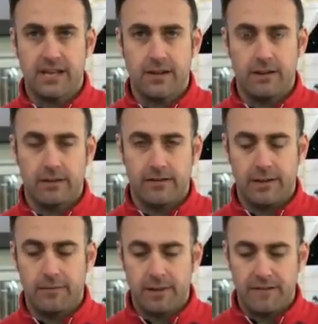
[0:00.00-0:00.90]
and I'll give you a
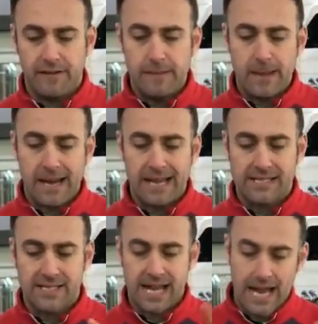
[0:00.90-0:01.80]
little bit of feedback
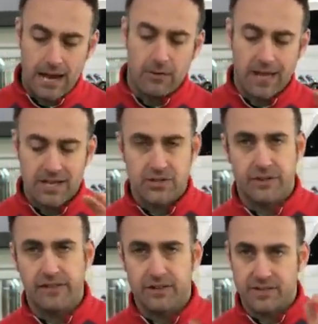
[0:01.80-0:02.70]
as to how that sort of feels.